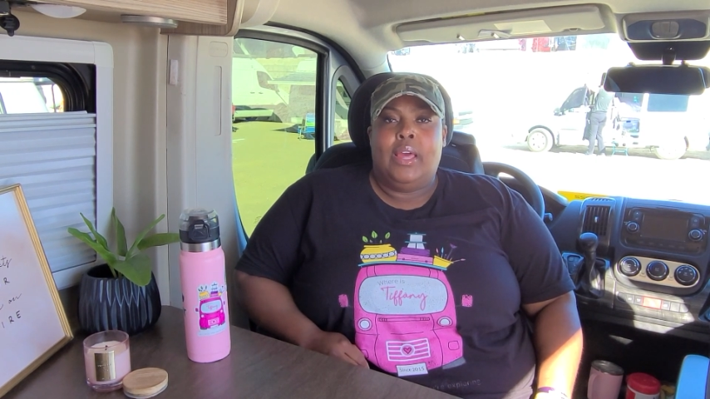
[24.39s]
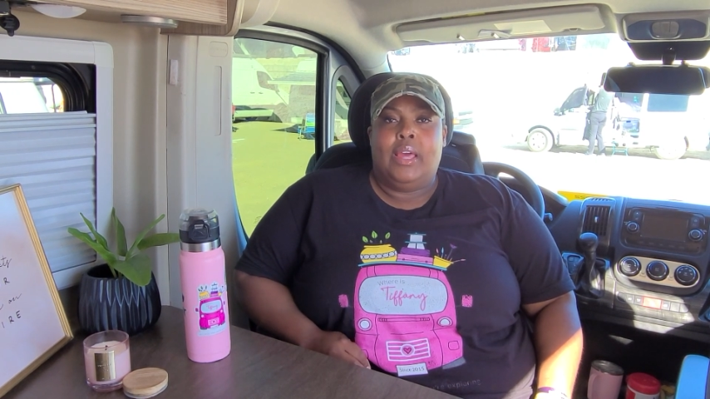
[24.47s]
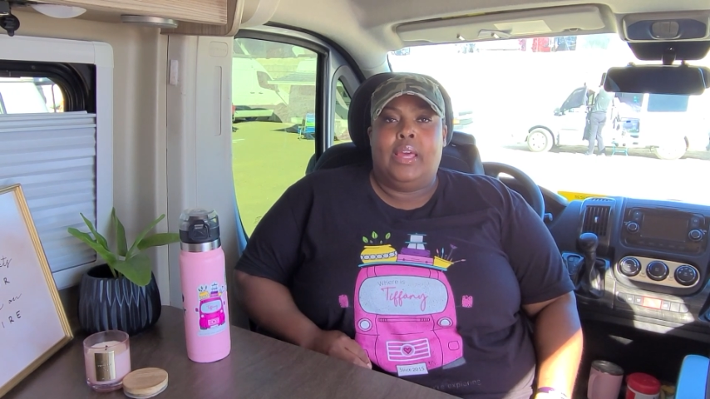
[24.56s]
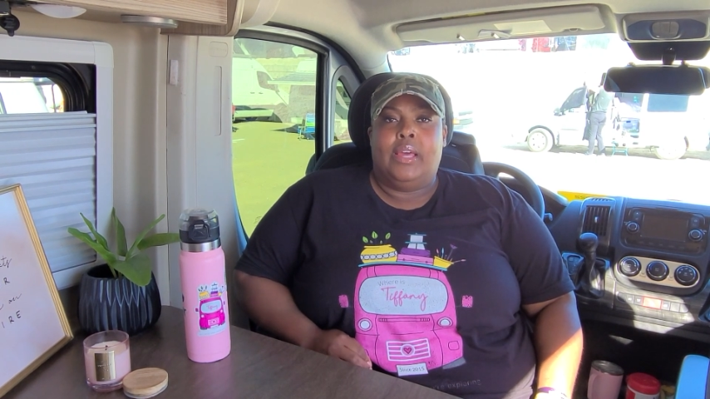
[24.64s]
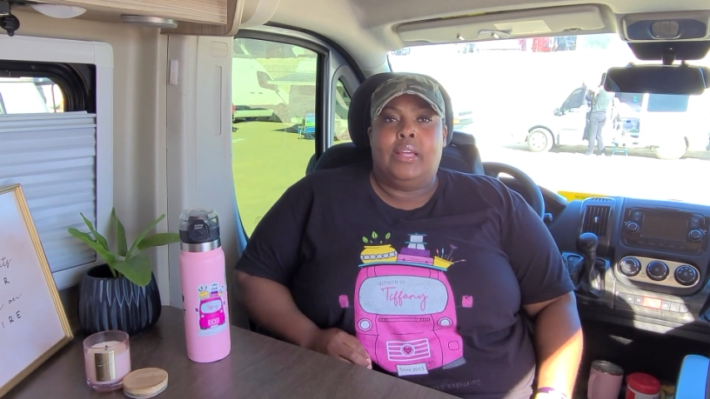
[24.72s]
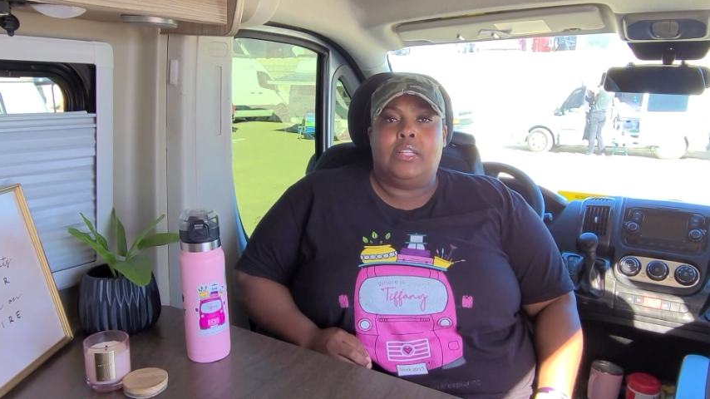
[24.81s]

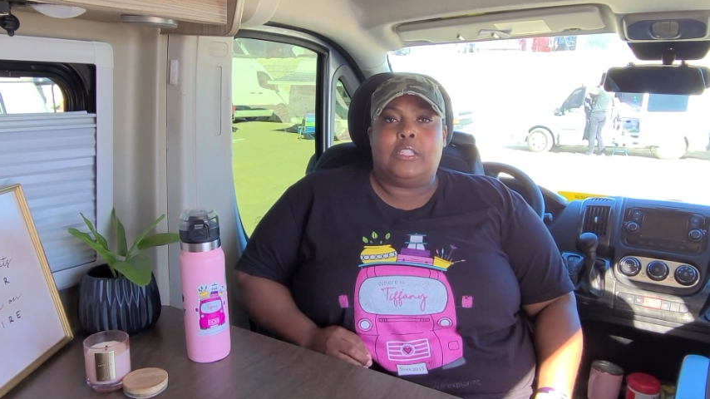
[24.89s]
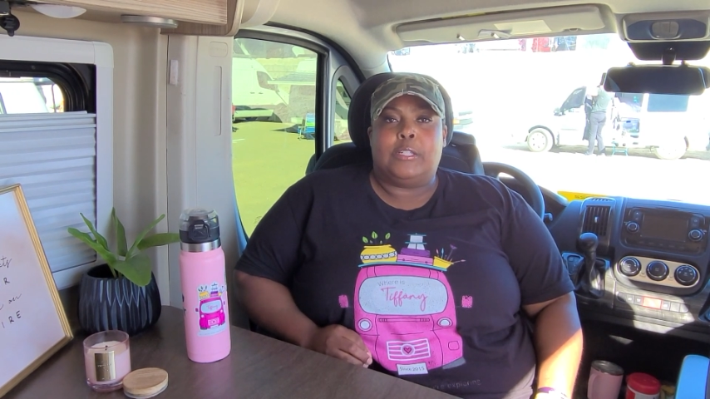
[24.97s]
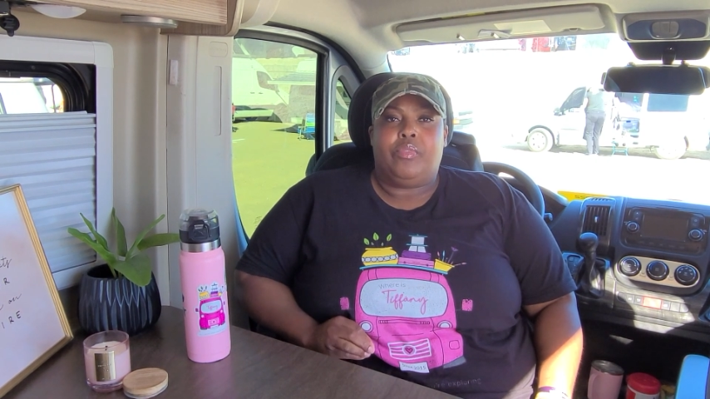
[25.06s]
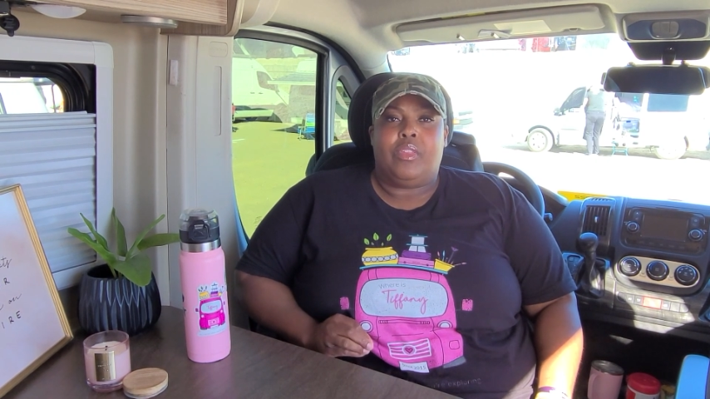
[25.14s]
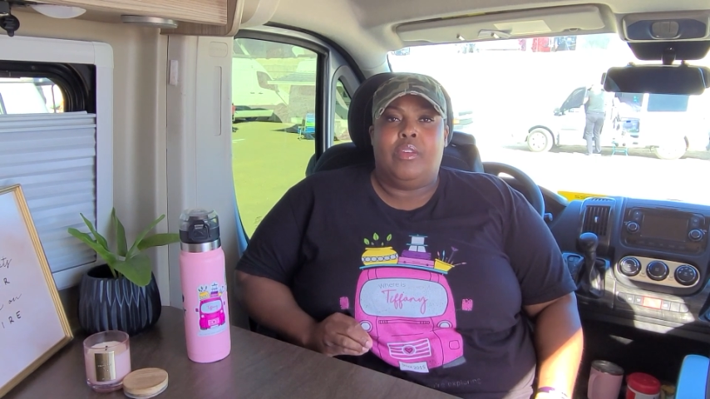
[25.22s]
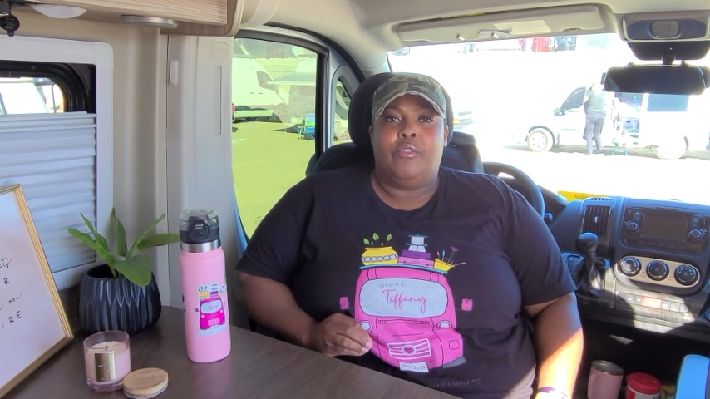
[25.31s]
is
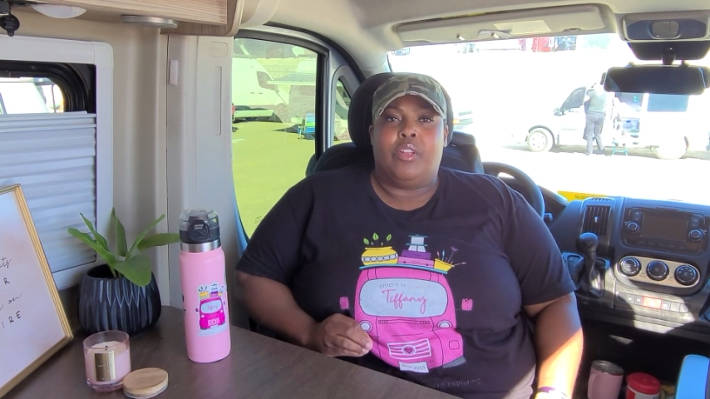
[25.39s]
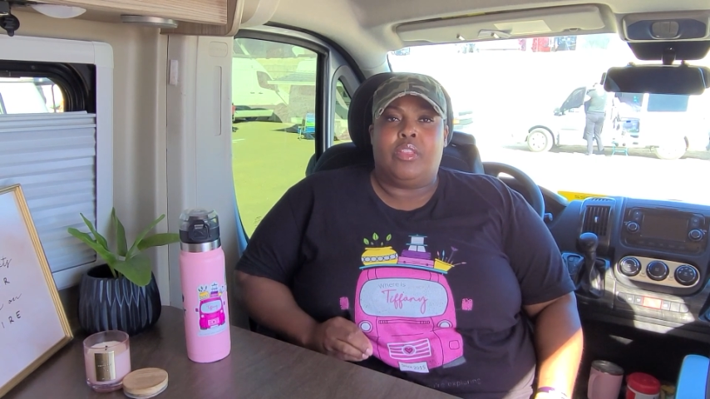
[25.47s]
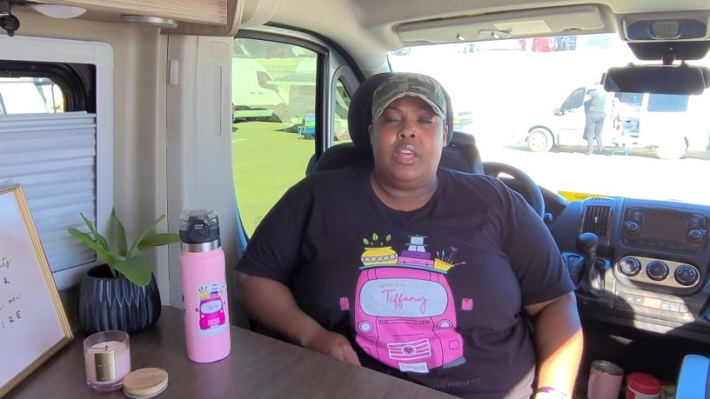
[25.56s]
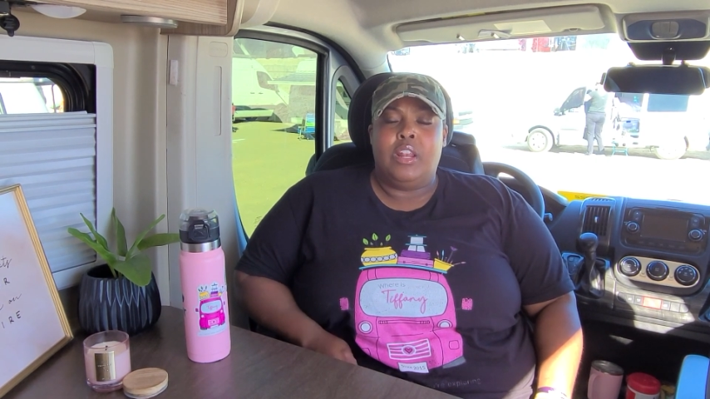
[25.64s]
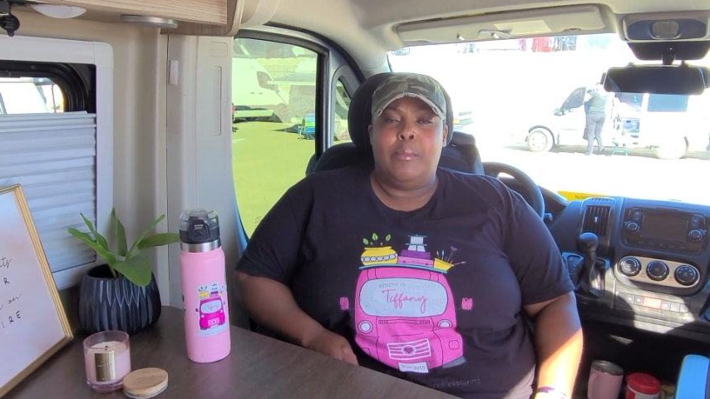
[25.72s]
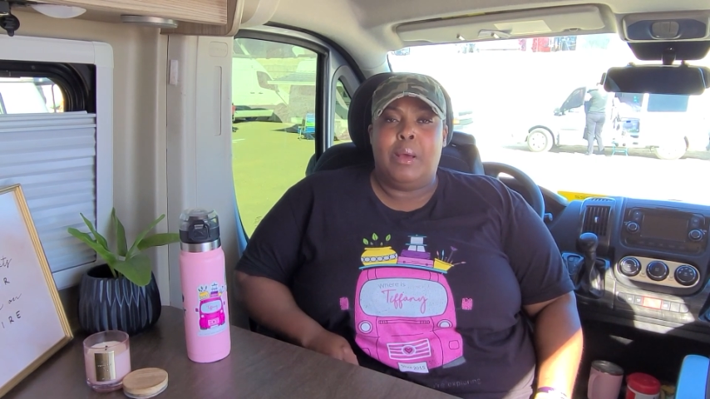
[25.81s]
if you're
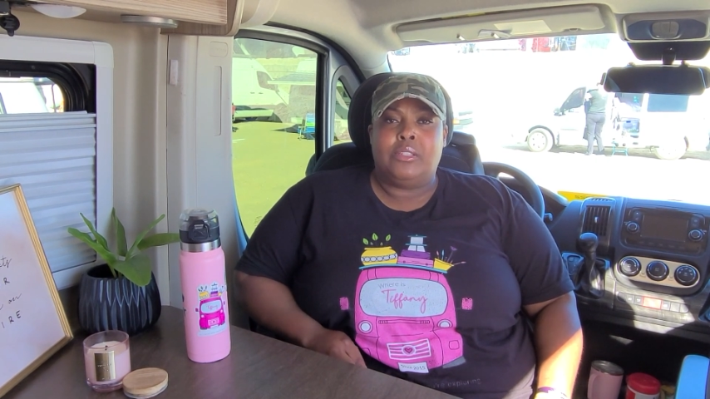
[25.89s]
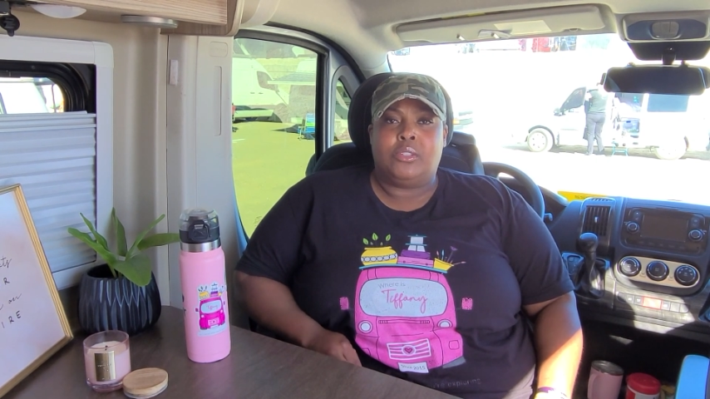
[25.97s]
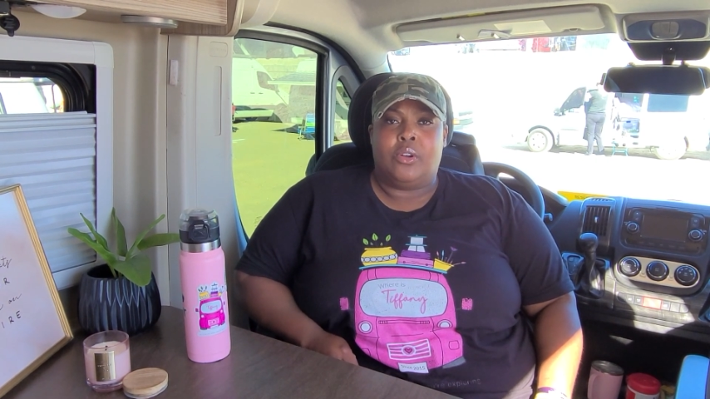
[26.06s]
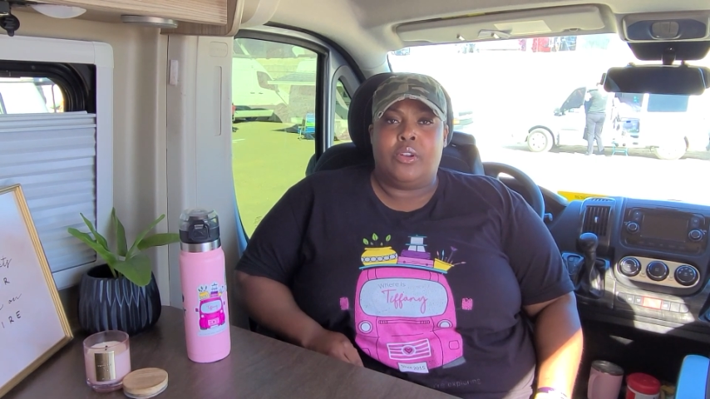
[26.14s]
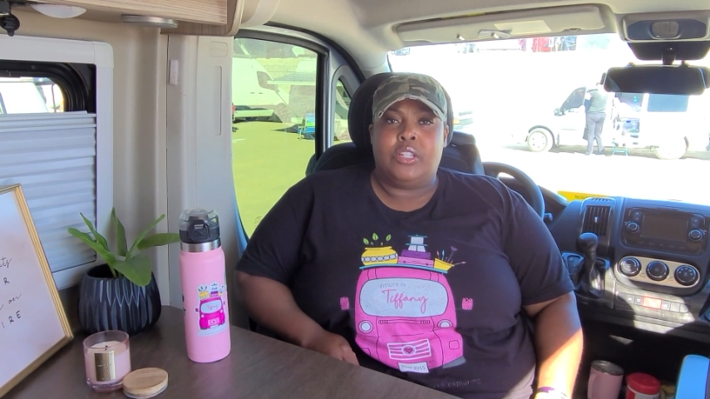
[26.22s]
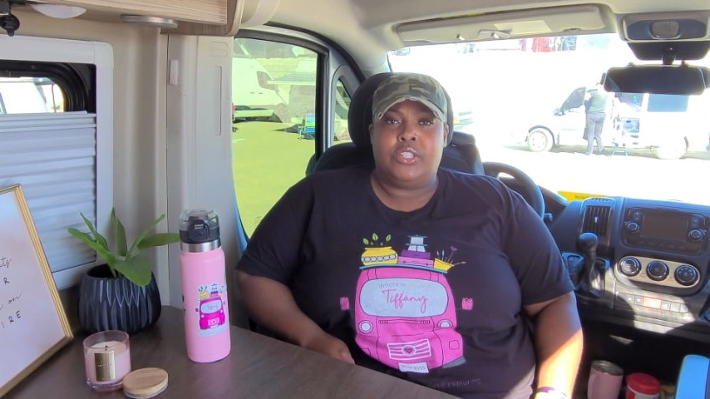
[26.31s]
thinking about
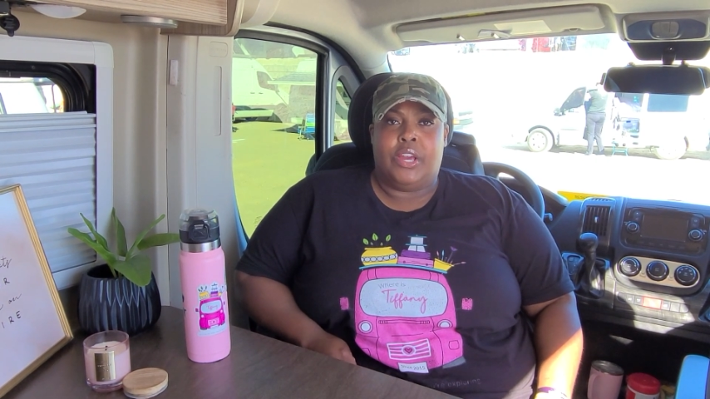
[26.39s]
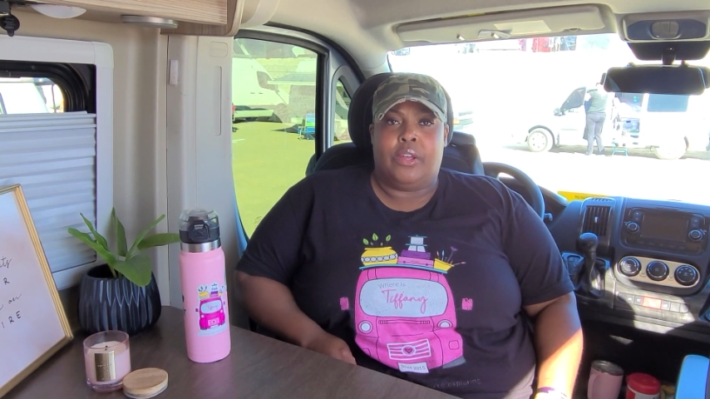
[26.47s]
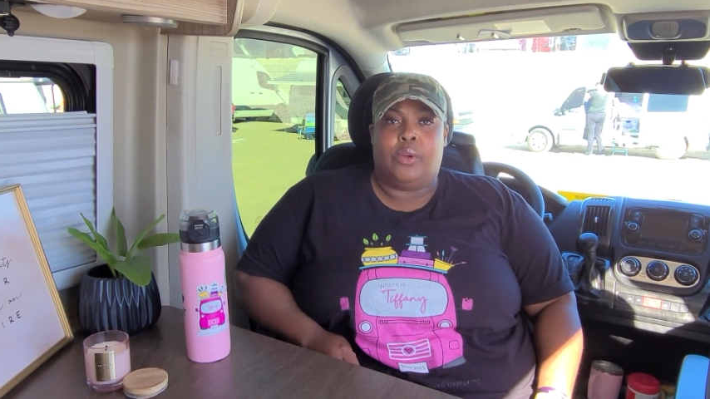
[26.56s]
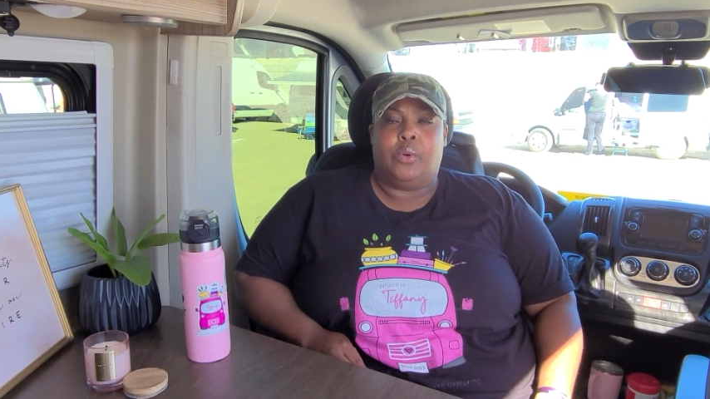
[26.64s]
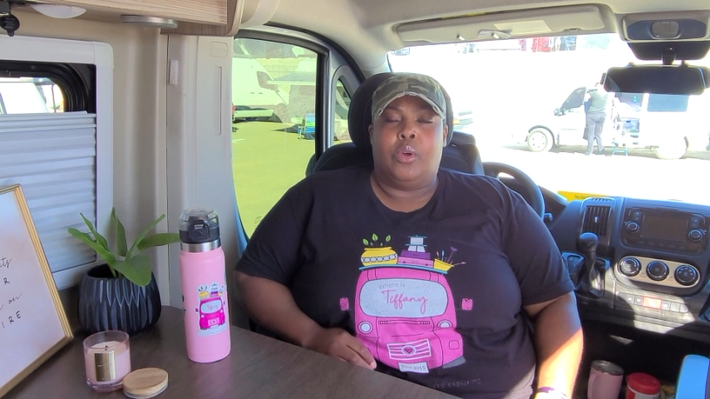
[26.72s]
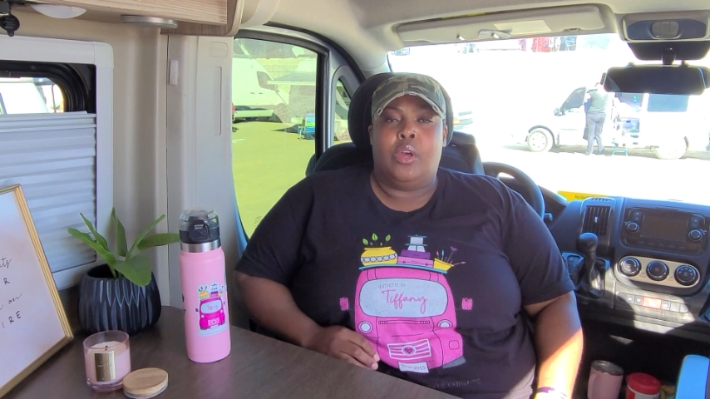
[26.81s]
starting a channel,